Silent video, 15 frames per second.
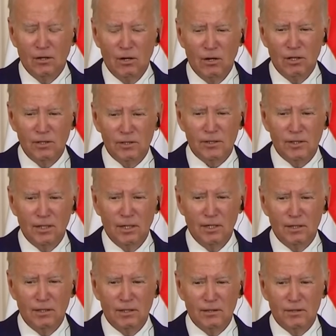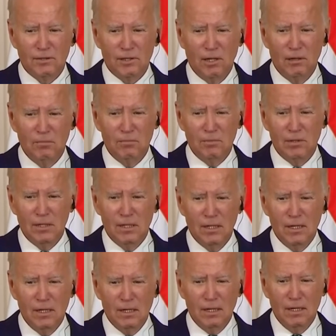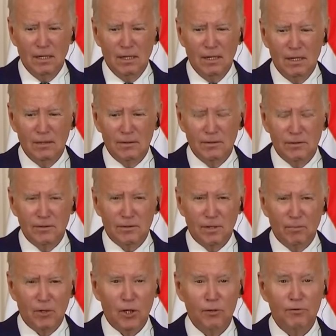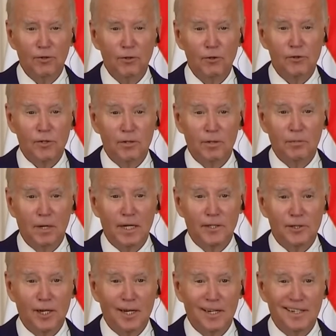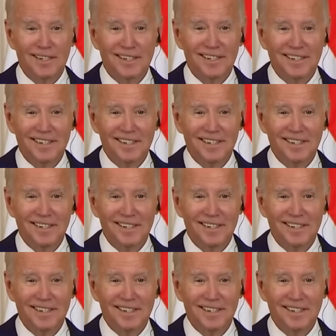caused uh, some uh, some confusion, you might say.